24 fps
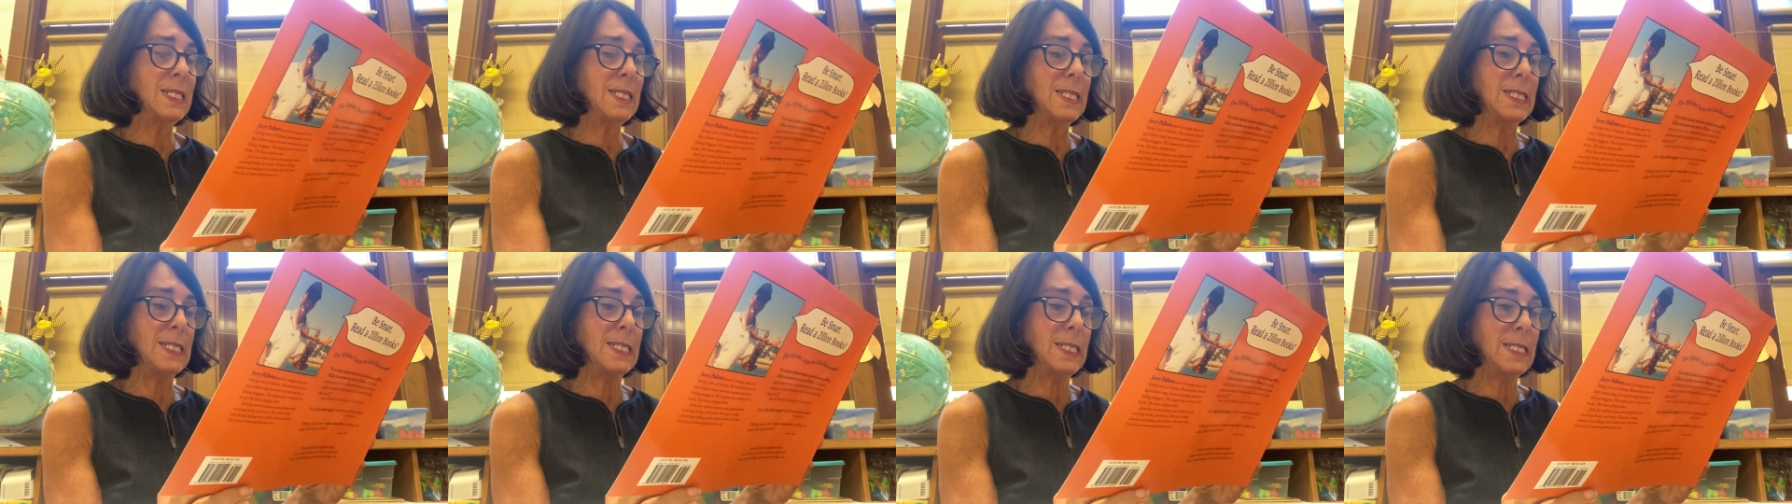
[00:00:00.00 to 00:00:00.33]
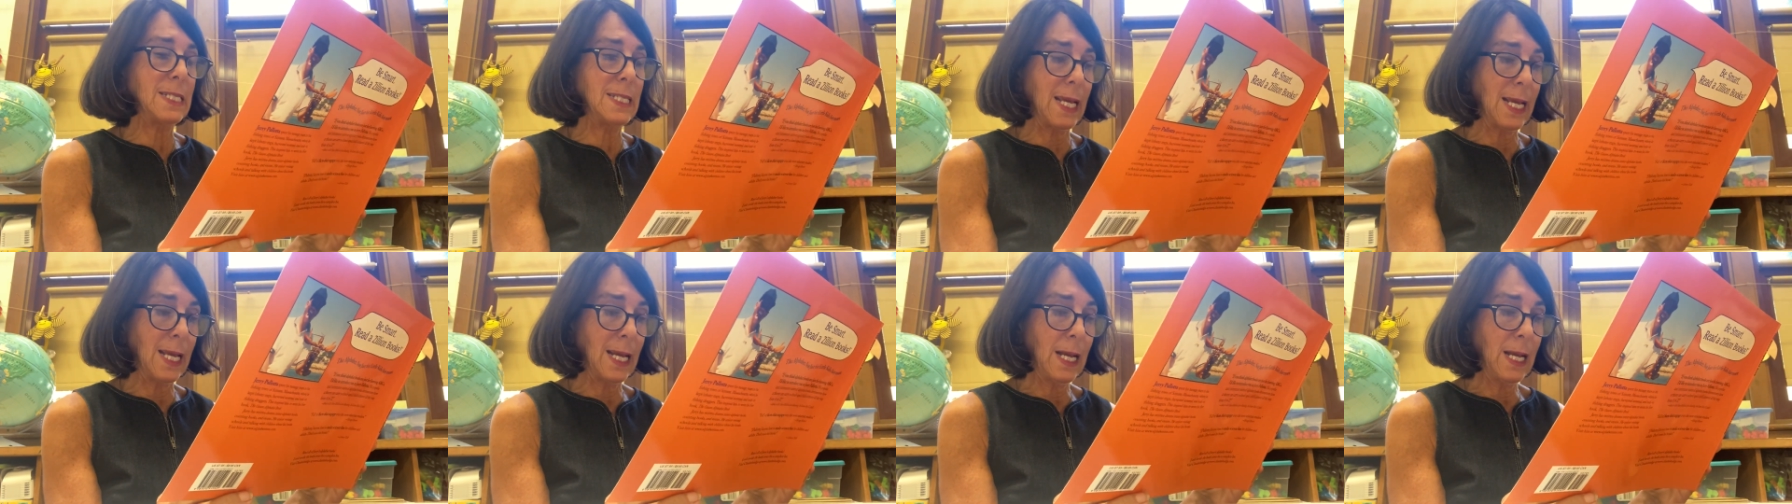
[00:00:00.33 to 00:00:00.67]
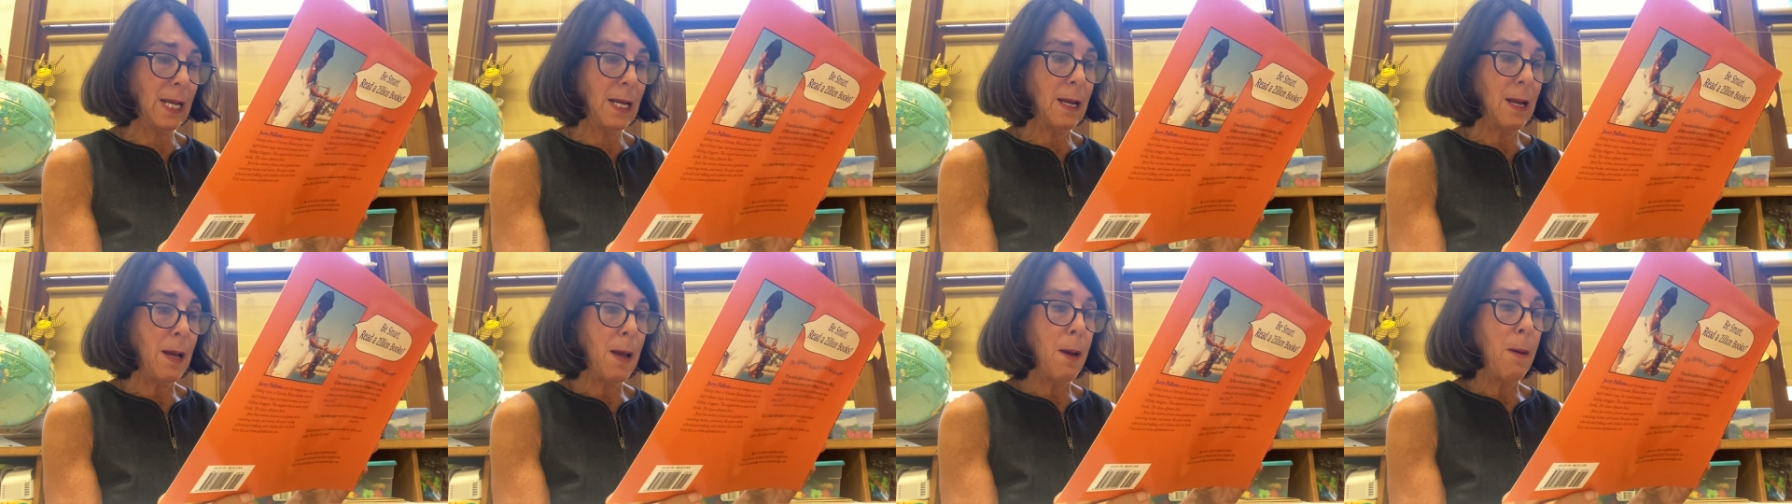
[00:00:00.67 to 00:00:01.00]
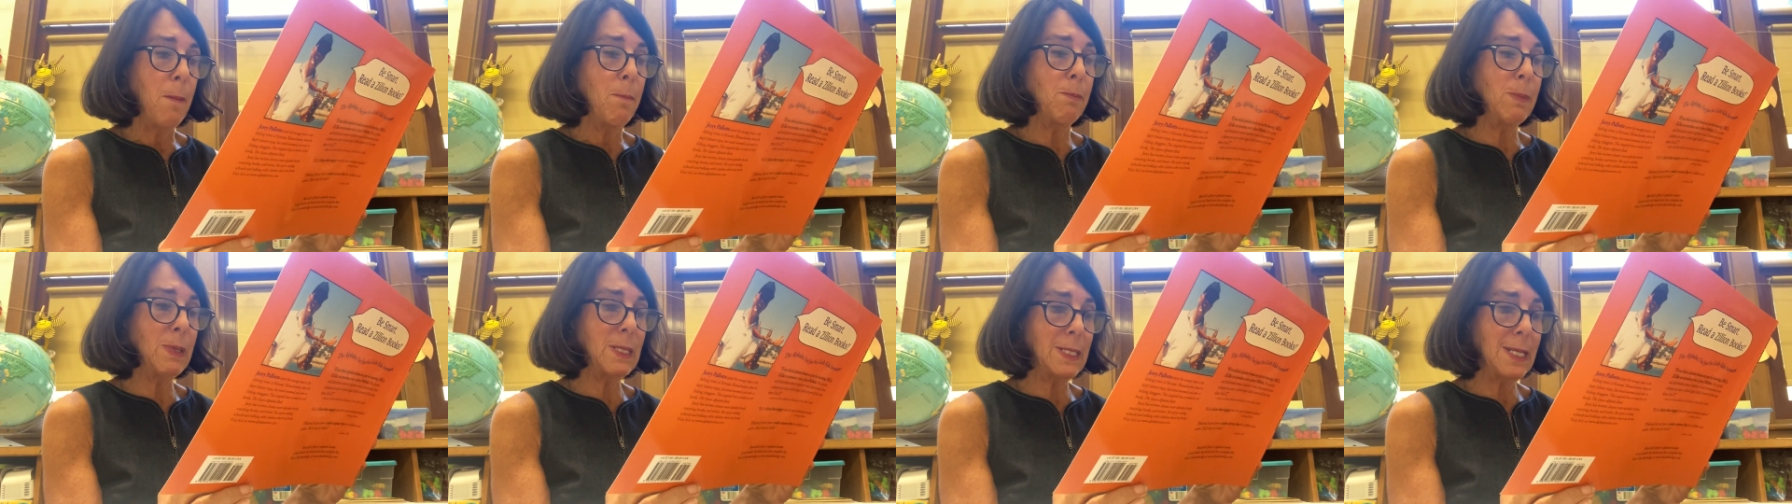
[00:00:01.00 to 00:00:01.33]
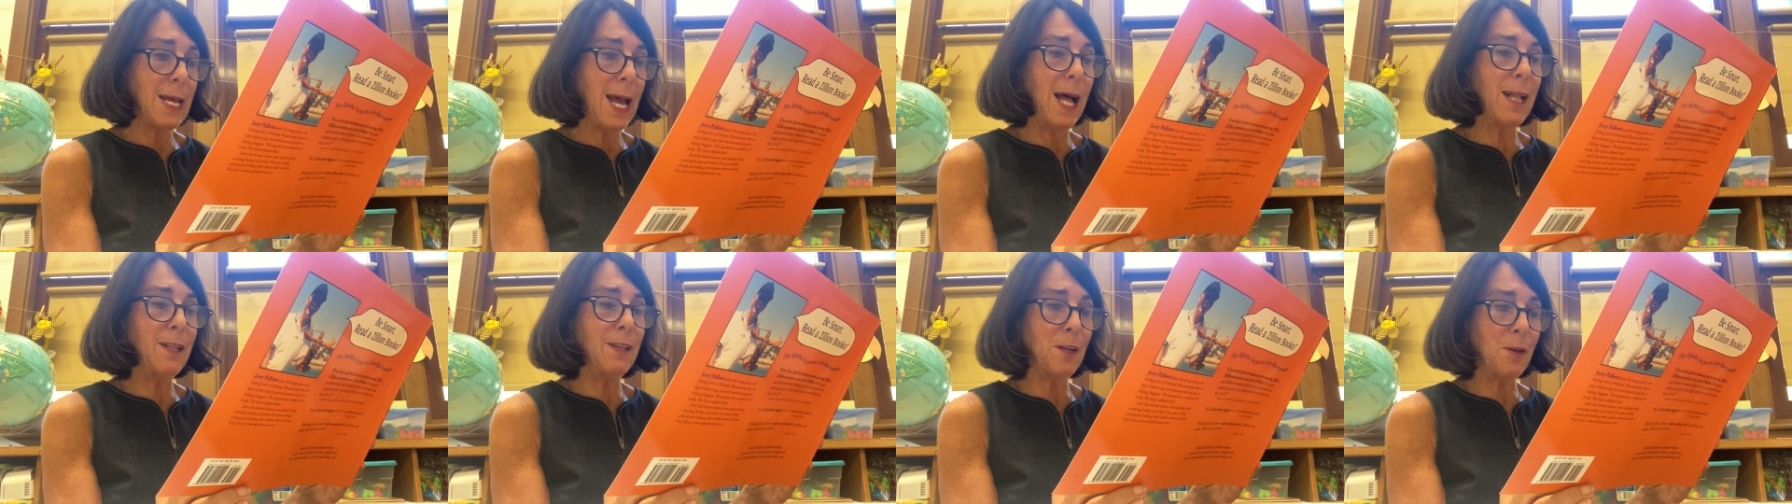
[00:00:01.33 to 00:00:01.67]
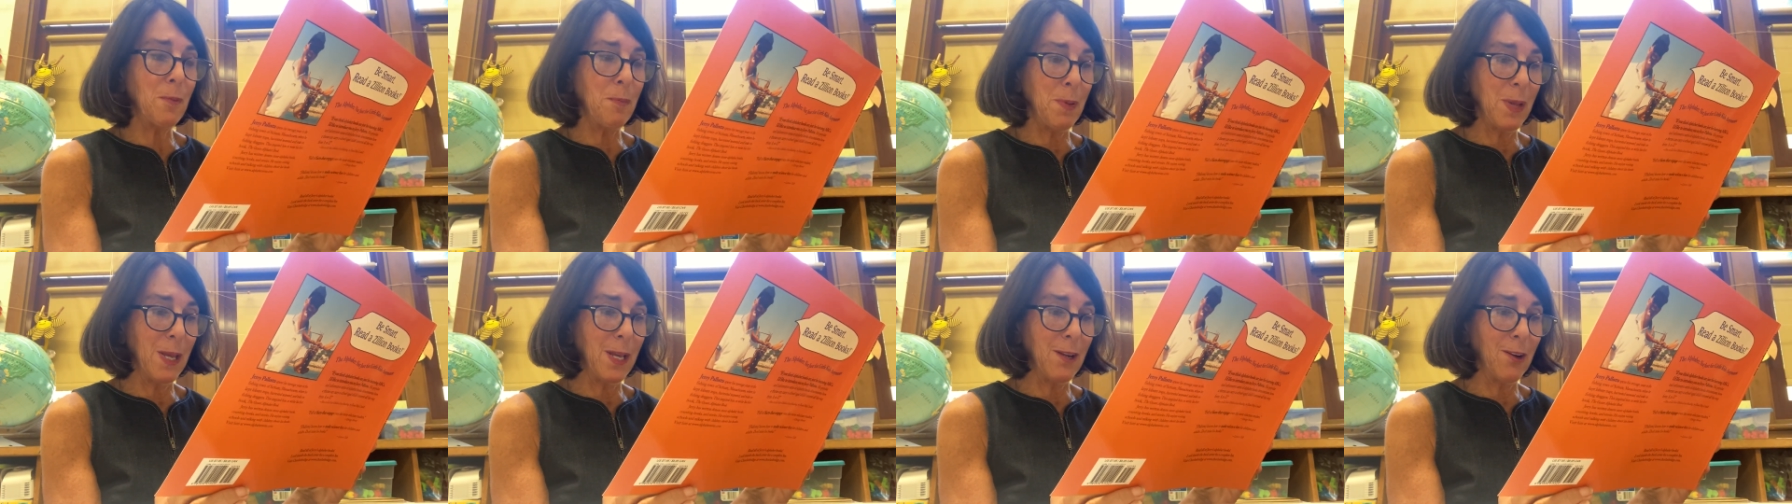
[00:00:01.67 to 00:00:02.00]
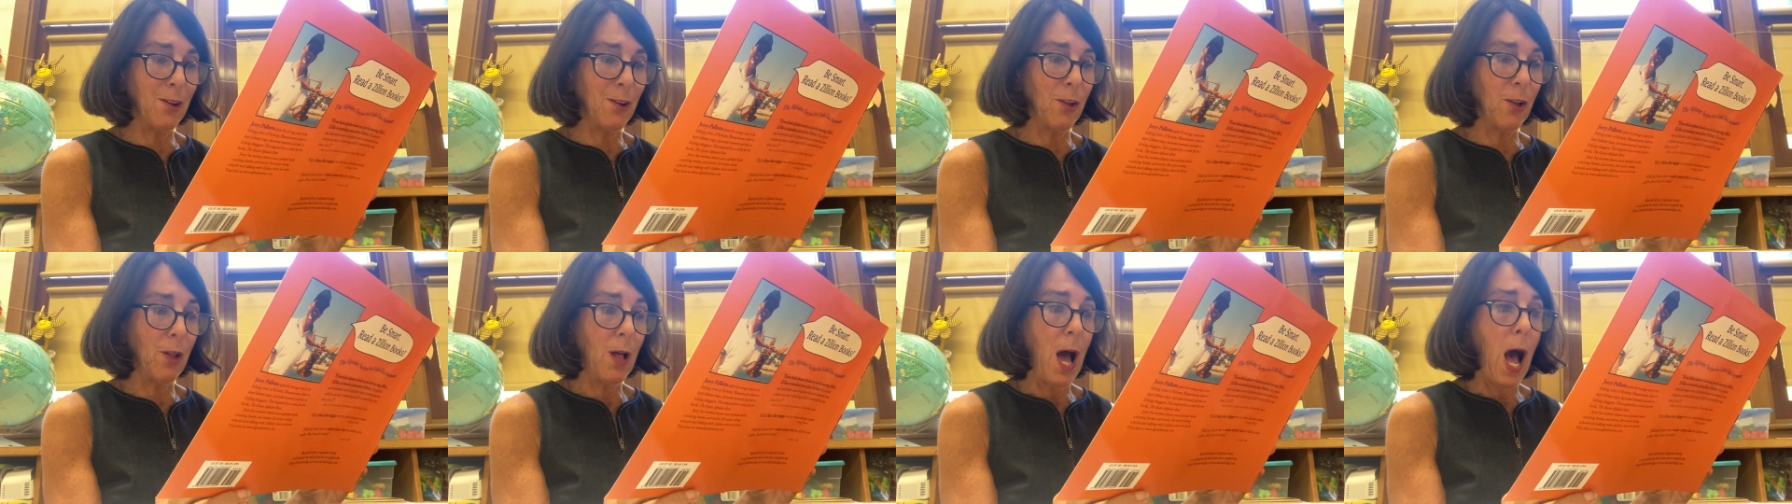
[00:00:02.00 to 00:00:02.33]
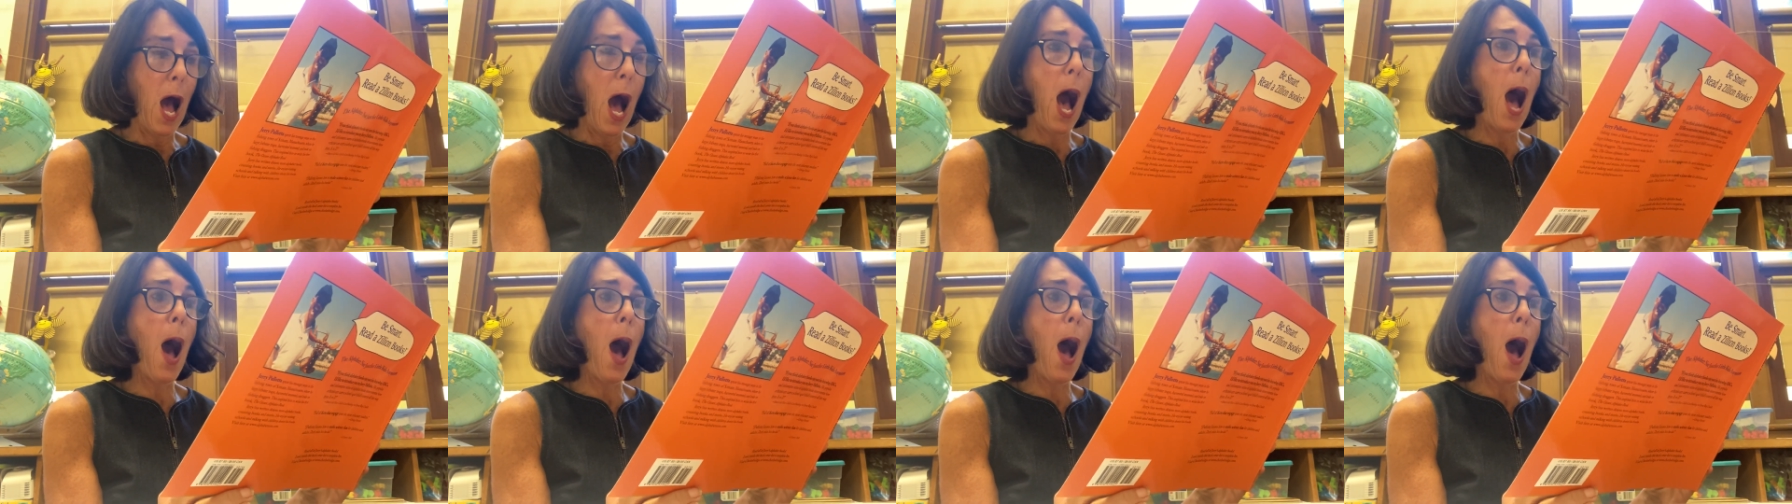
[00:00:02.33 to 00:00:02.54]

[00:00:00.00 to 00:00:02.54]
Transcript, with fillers: zinc metallic beetle,